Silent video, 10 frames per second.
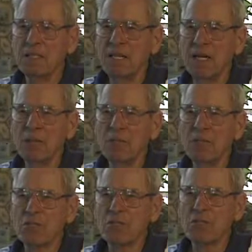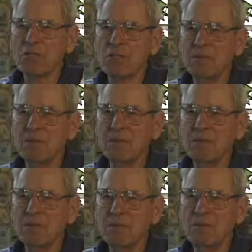I was
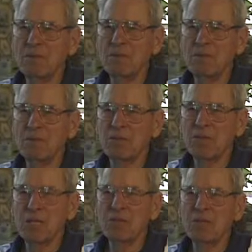still